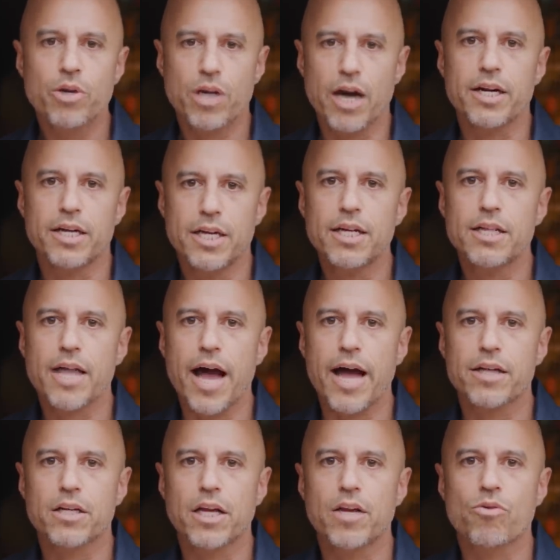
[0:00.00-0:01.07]
kind of need
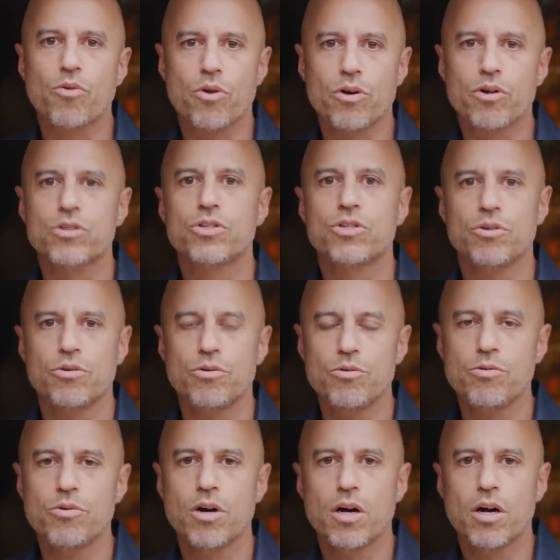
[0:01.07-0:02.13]
that in order
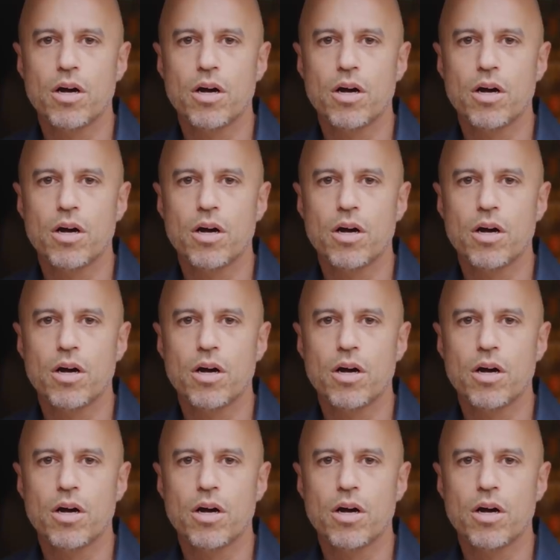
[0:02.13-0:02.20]
to.